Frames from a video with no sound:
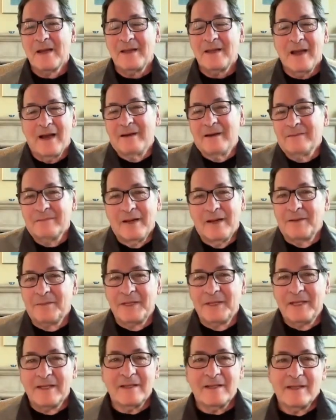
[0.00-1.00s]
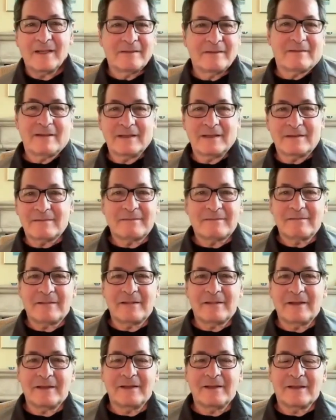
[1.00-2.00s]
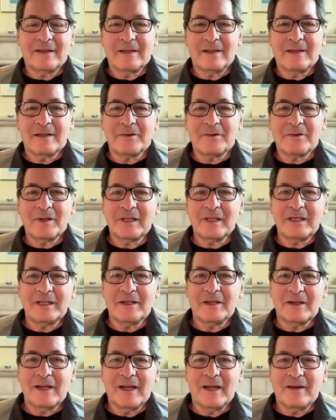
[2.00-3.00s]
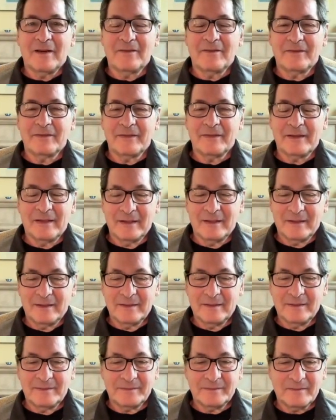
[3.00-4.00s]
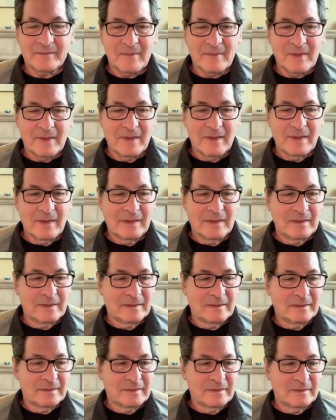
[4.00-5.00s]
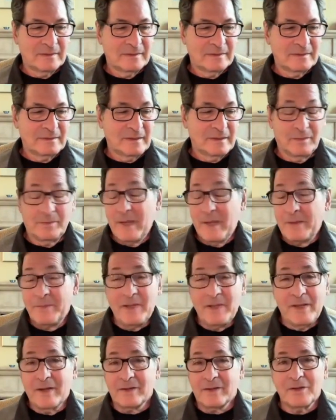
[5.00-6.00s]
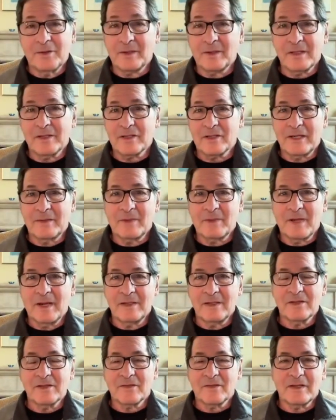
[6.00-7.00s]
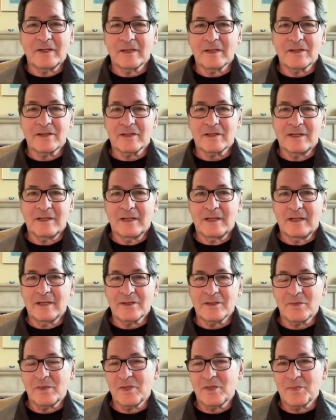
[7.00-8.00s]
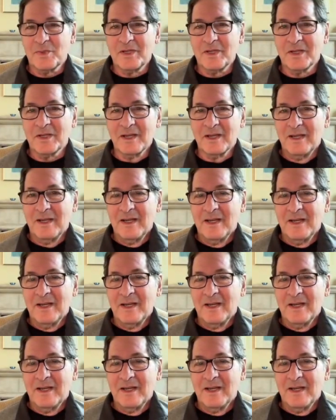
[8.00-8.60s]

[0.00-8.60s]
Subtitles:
Yeah, I mean, they really don't have. Maybe they're doing the same kinds of things as we speak.